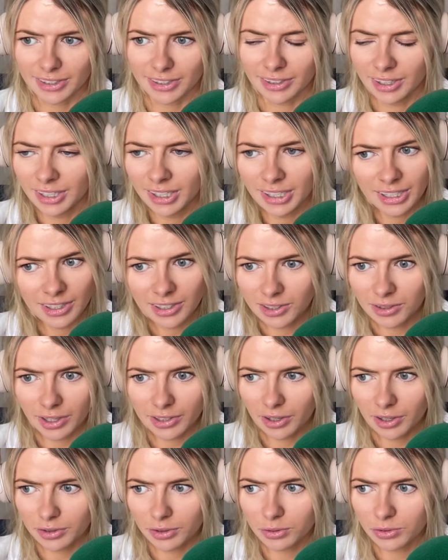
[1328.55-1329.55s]
And so
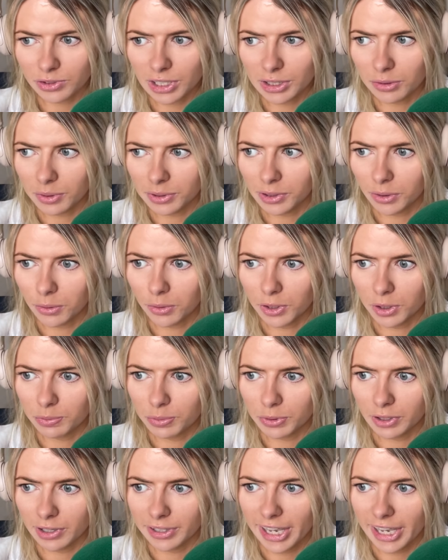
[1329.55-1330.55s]
I don't really know what the hold
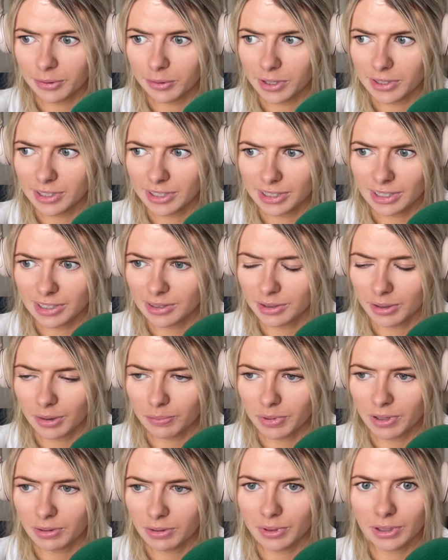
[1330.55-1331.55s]
up with all that was. It's
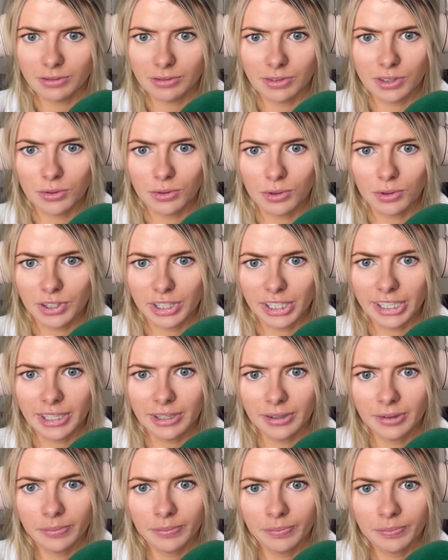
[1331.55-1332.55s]
a bit of a joke,
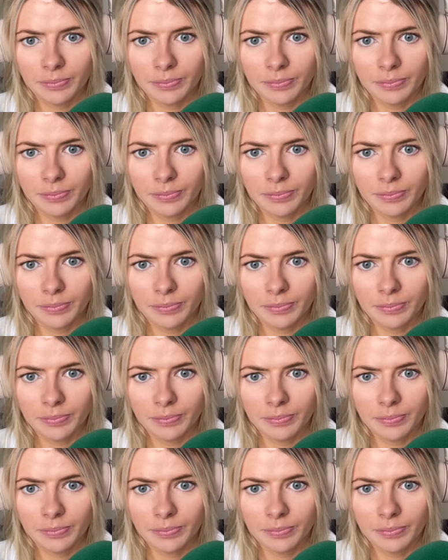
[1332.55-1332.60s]
really.